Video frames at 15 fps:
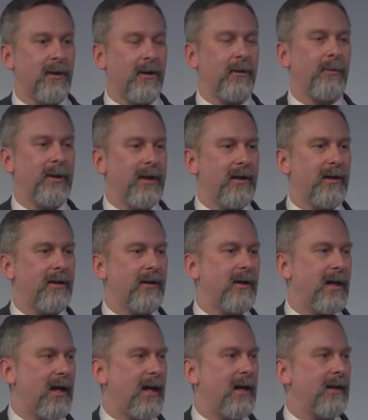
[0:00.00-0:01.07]
arena
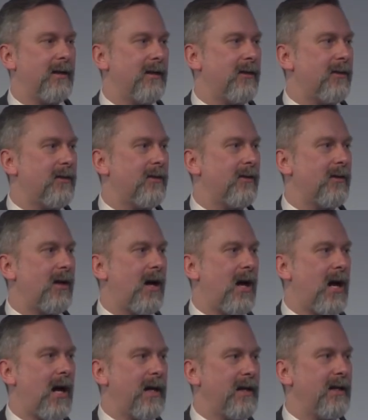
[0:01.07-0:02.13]
and
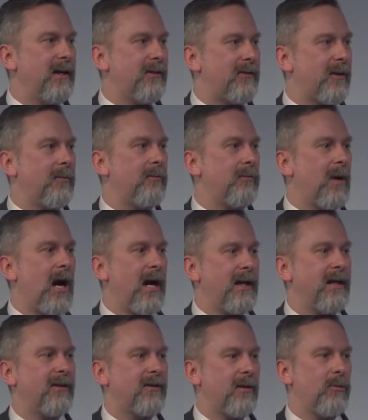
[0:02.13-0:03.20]
I need some
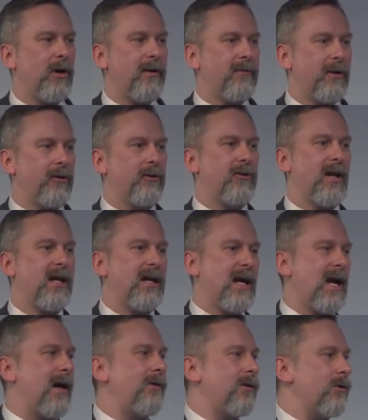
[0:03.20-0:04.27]
way of understanding
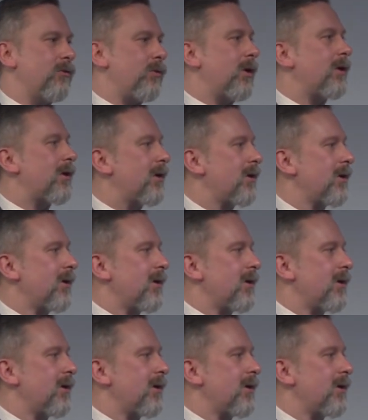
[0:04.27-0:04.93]
how you work,